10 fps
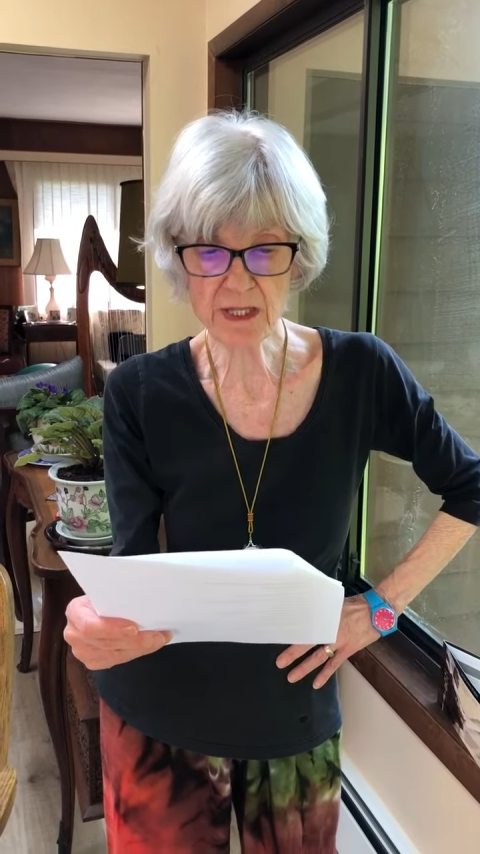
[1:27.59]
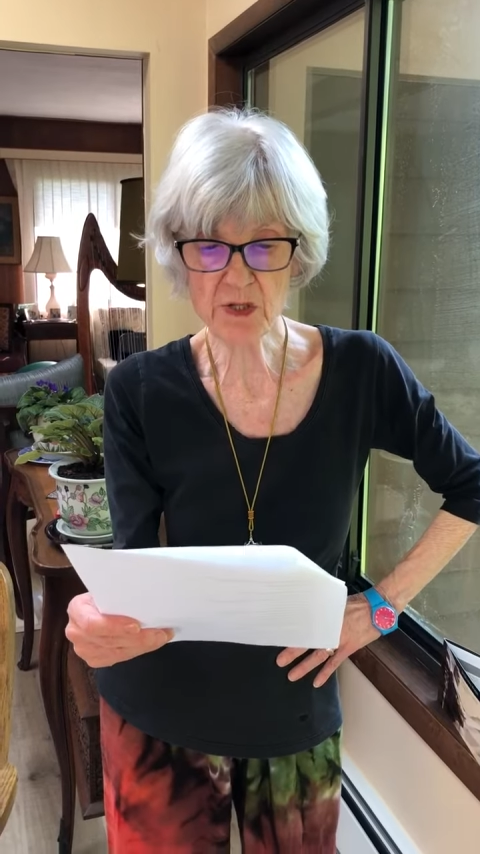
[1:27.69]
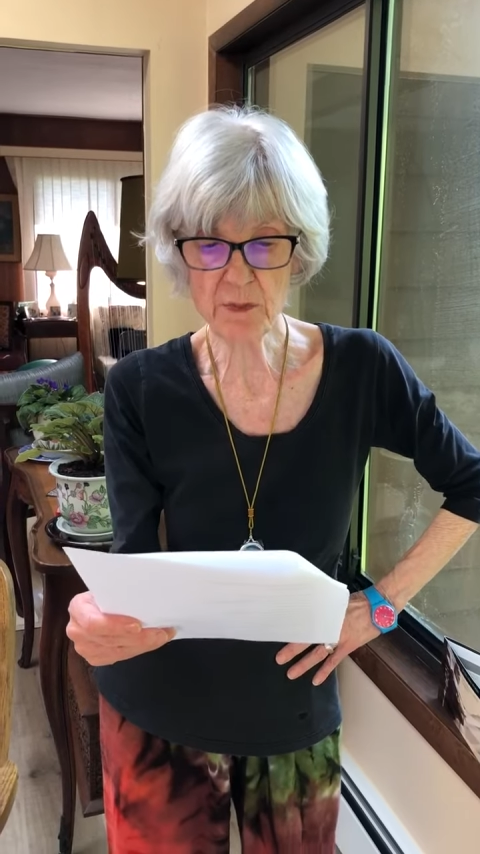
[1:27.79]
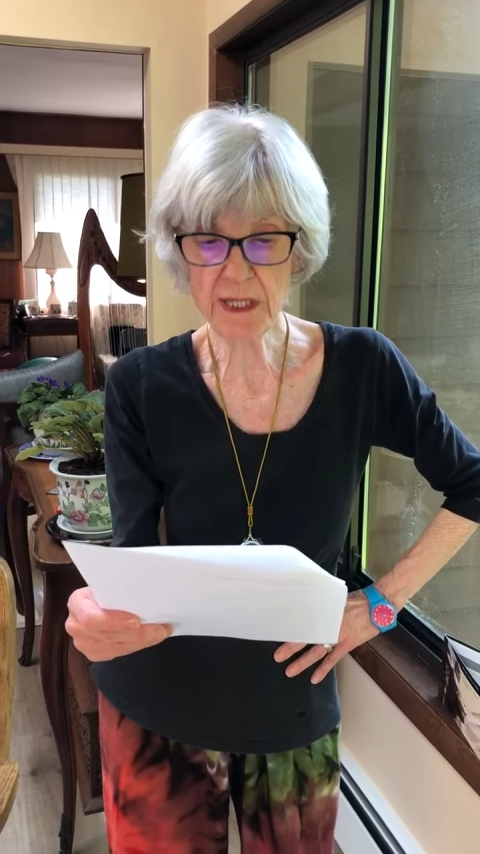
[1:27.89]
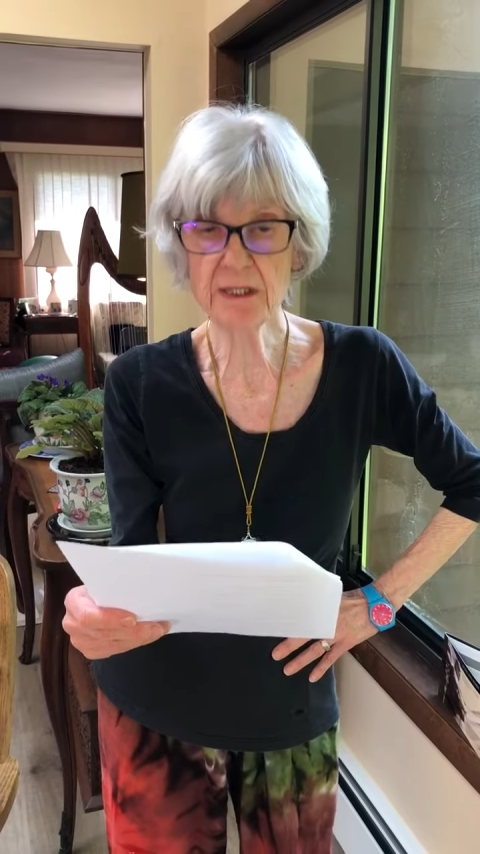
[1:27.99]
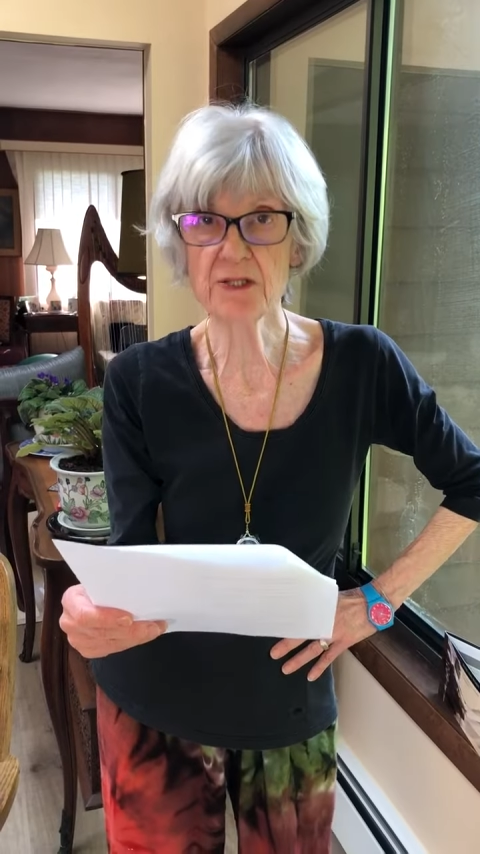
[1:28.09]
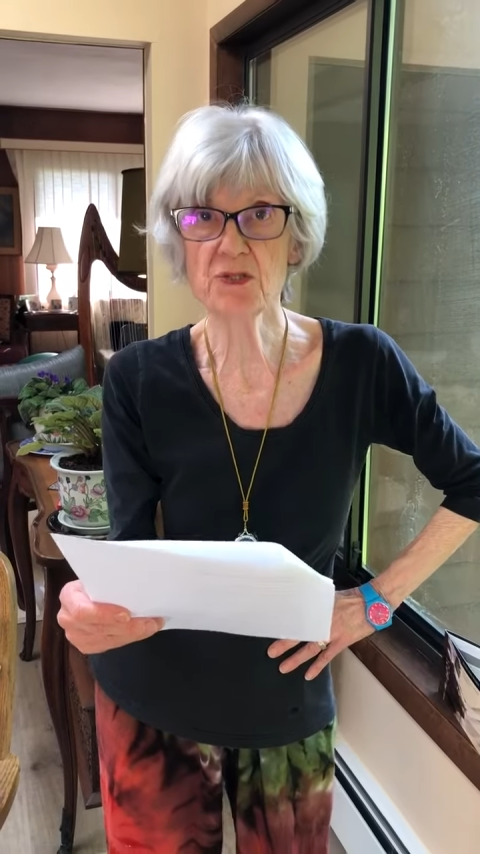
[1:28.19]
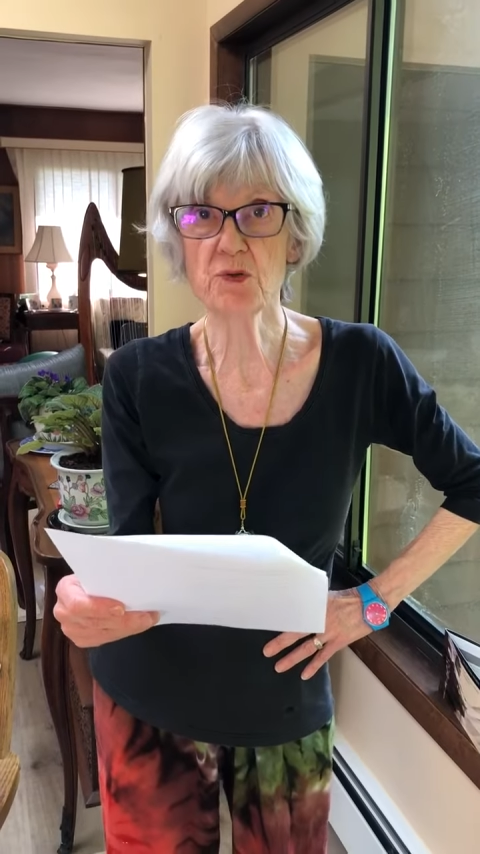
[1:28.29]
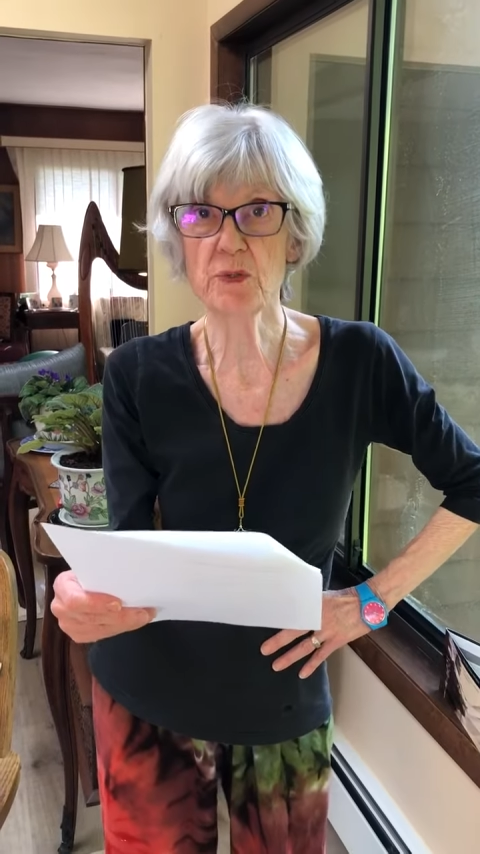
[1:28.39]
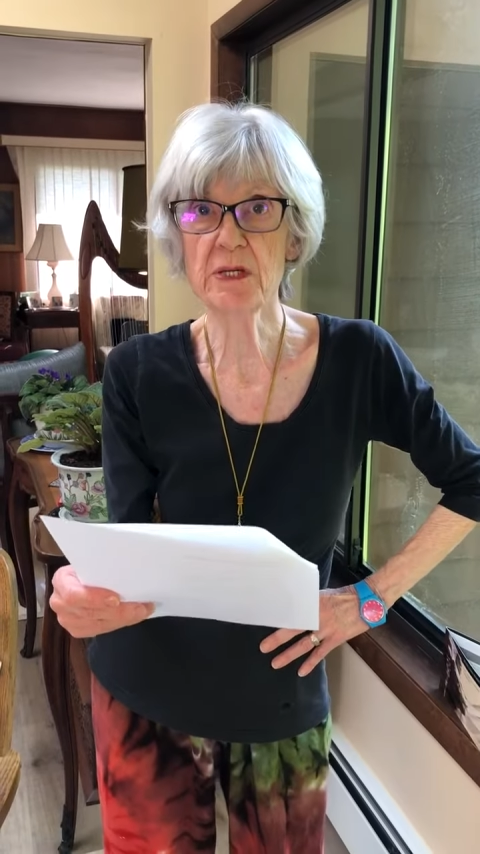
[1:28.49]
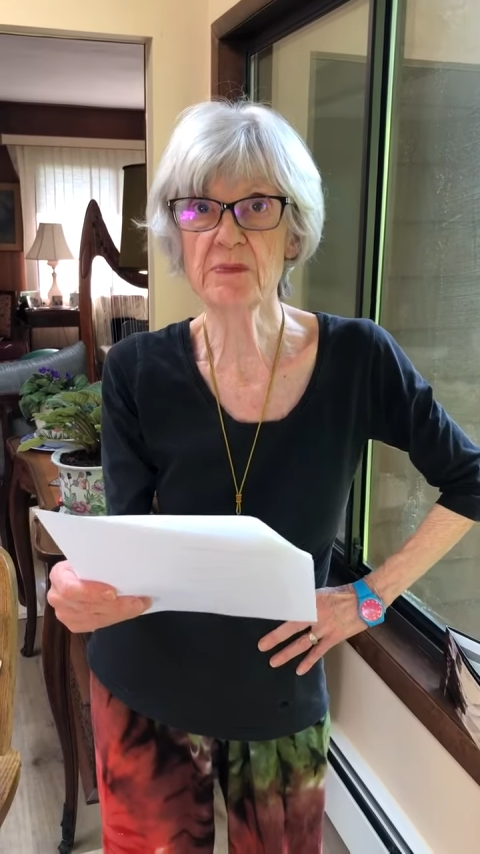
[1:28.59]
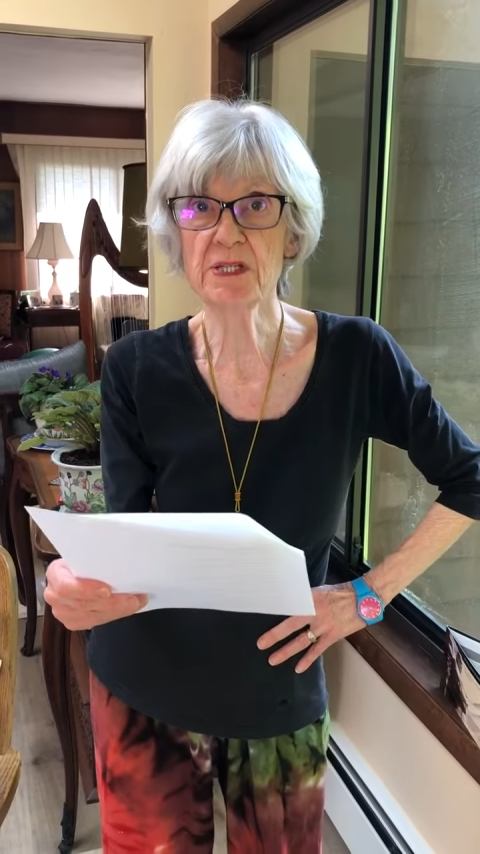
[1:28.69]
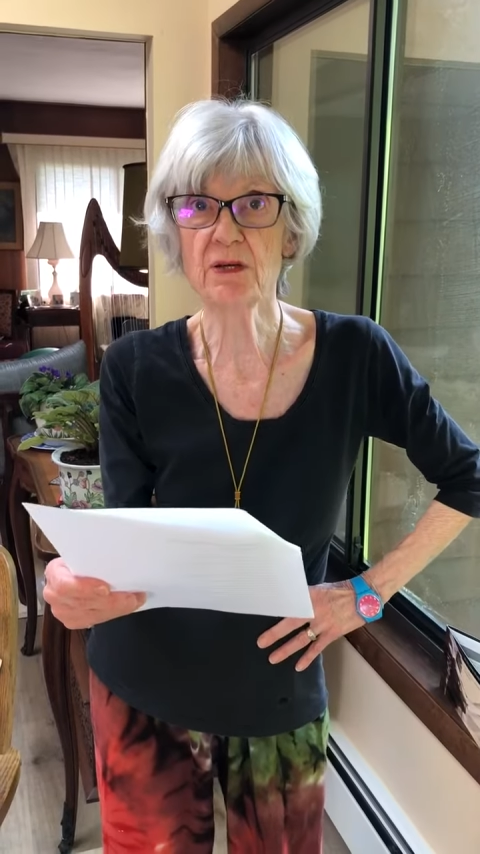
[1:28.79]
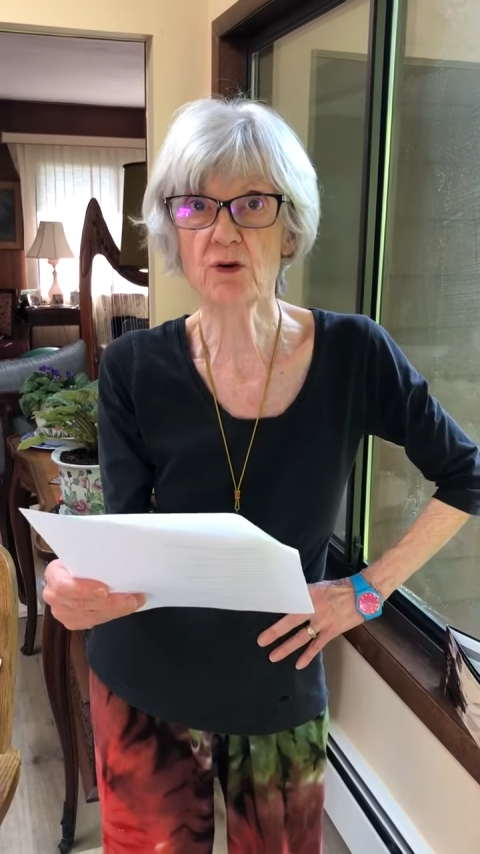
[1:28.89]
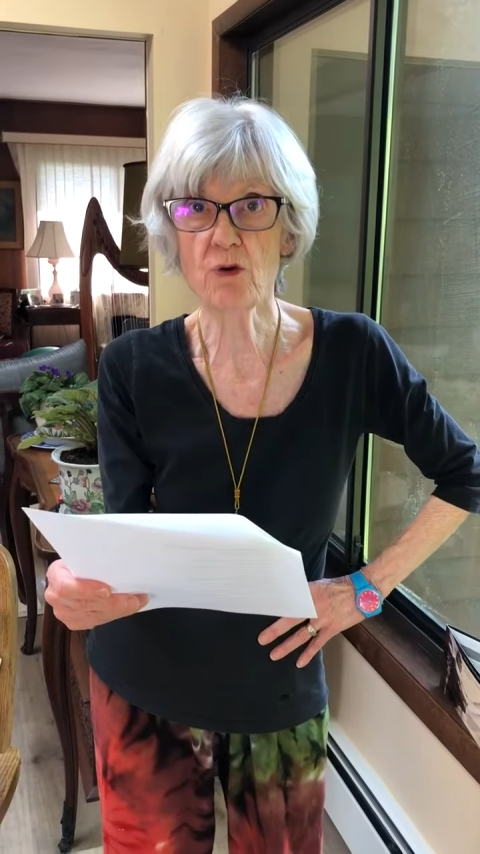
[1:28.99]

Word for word: despite the screams and